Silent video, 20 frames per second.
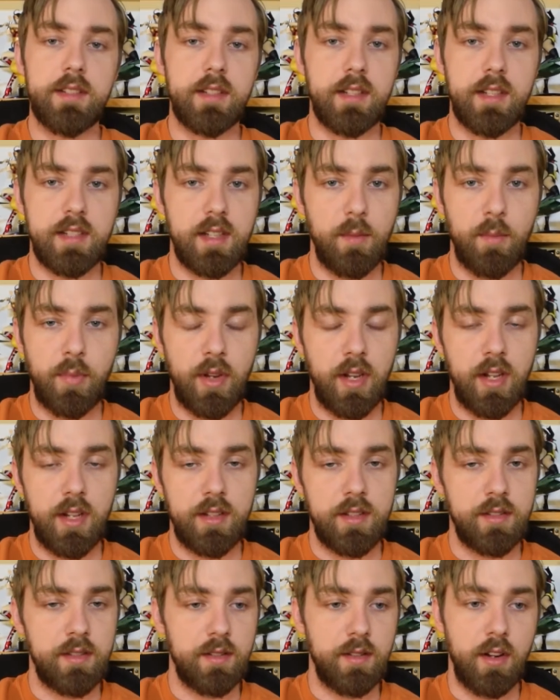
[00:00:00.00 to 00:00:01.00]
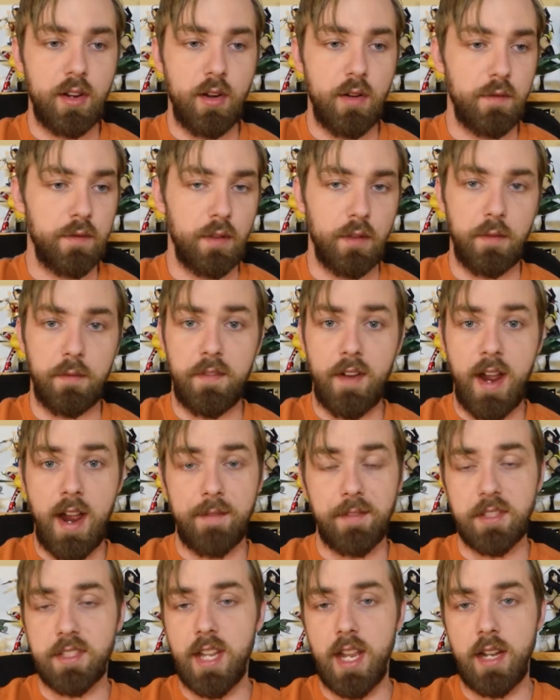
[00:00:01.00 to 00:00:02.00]
of Disney pins go for $5
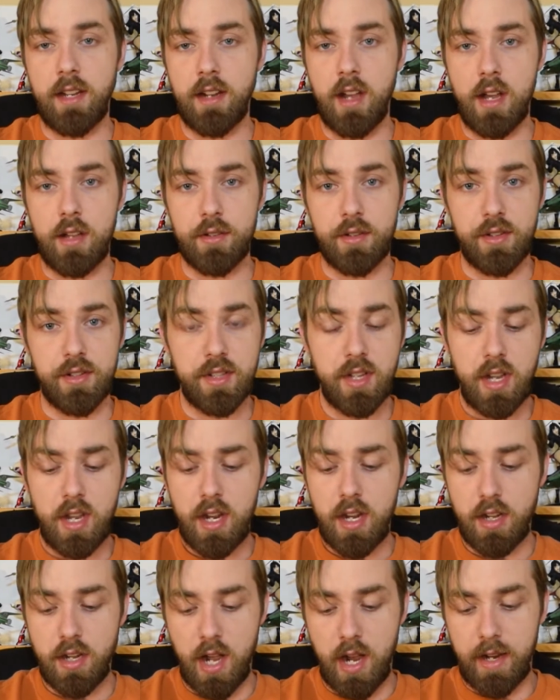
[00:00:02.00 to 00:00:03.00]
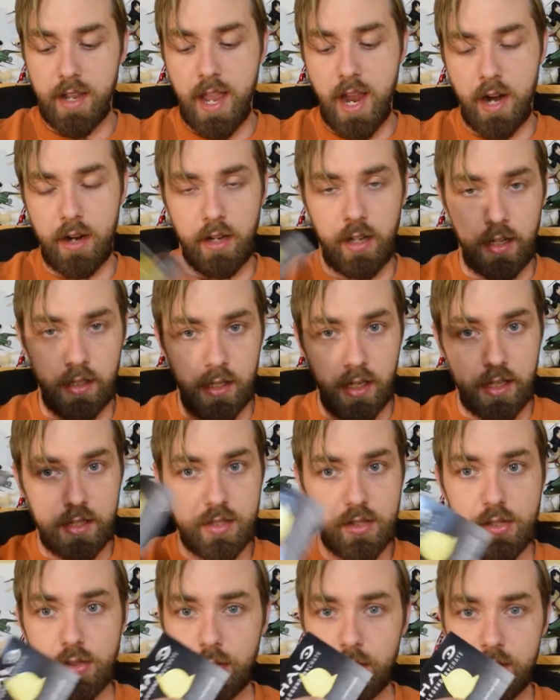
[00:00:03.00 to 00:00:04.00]
to $10, not counting
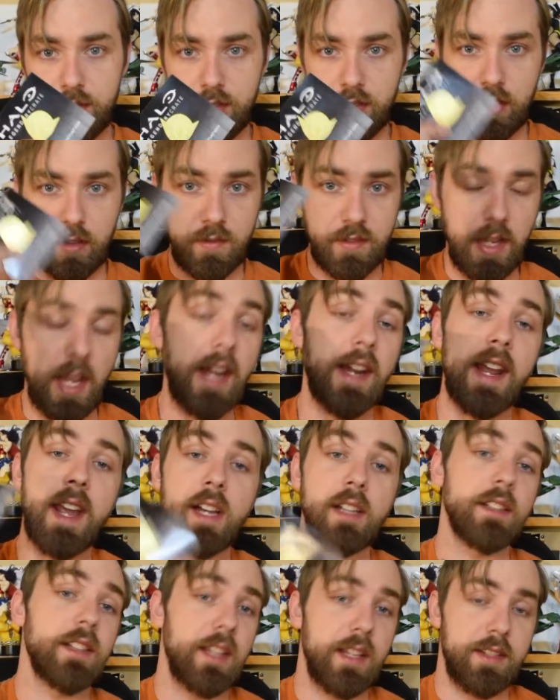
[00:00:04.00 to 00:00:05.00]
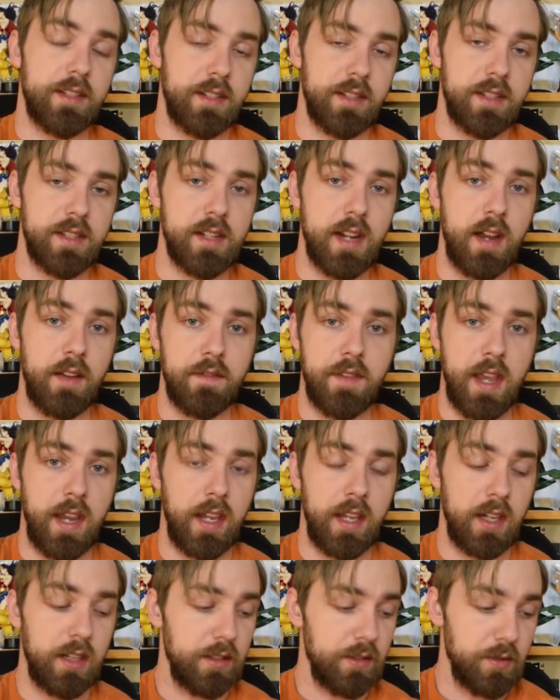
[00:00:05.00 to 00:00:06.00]
exclusives and LEs and stuff that
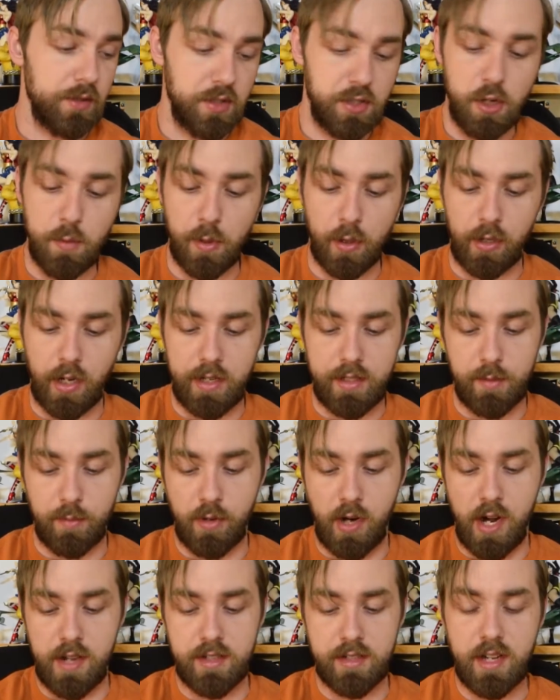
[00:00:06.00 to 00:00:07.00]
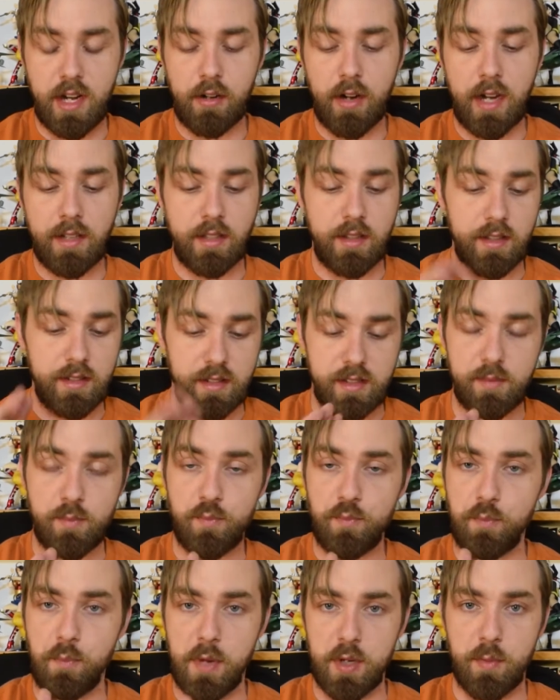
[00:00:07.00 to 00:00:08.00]
get stupid crazy prices. Now granted, this is
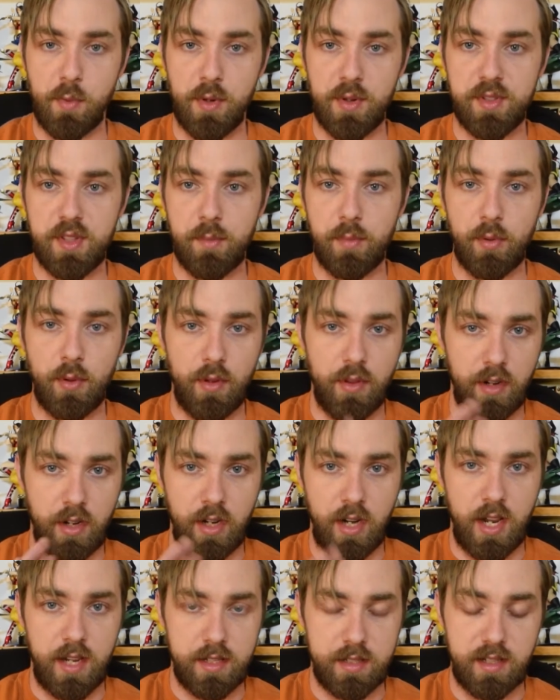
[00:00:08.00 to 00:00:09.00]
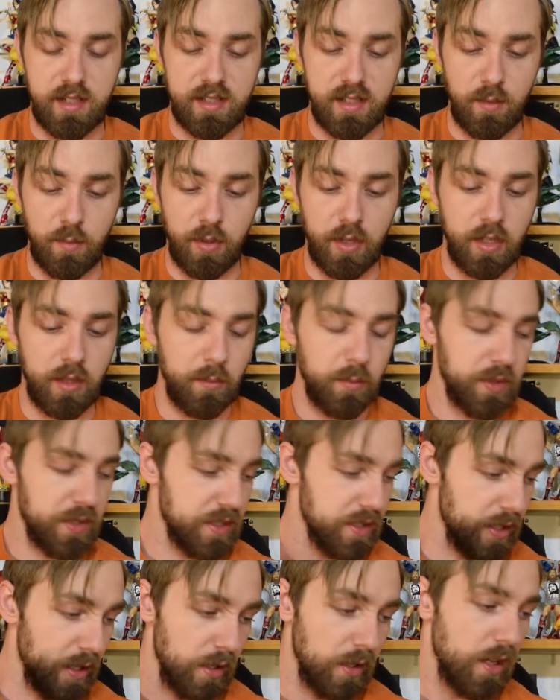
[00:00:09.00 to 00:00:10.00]
much more simple than a nice Disney pin, but
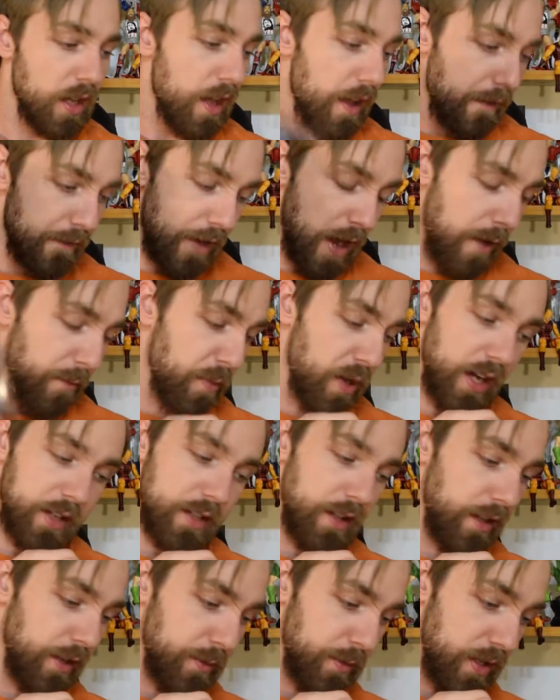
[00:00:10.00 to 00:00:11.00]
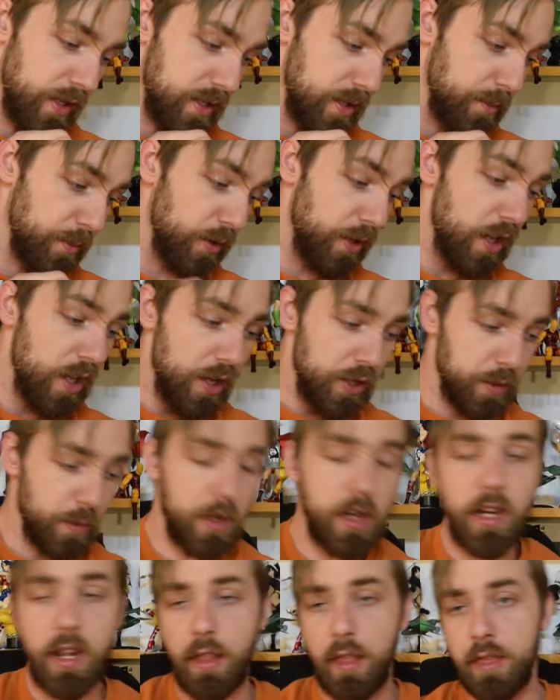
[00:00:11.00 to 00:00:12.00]
still, $5 I think is reasonable. So we're
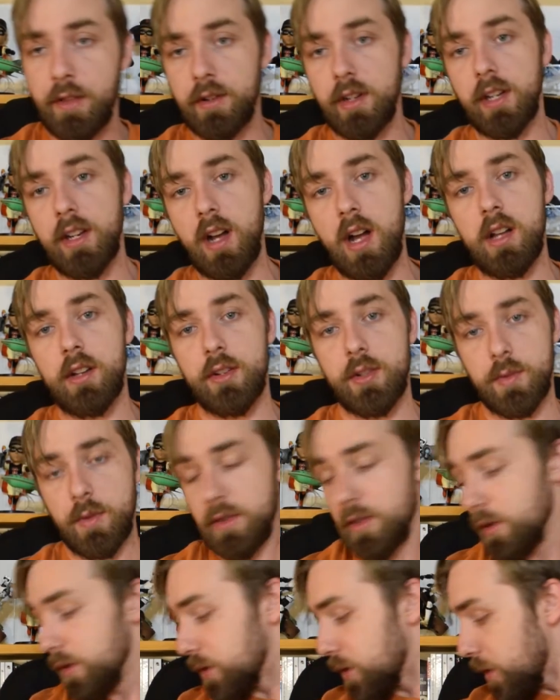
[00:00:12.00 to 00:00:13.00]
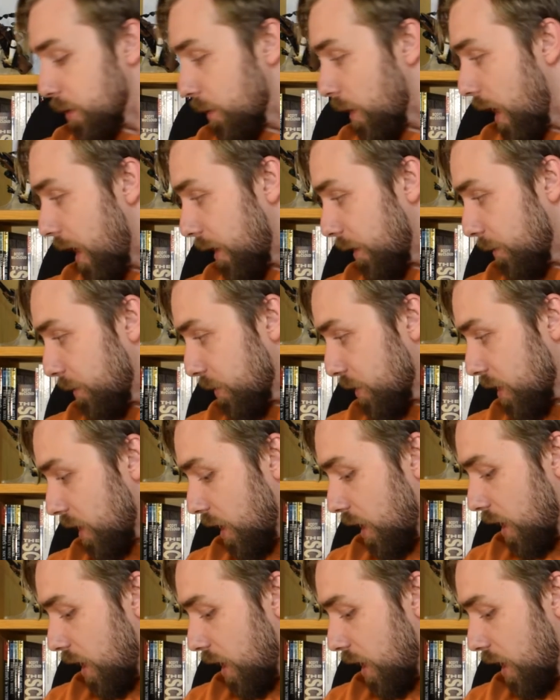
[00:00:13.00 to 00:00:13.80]
already at $30 with those two items.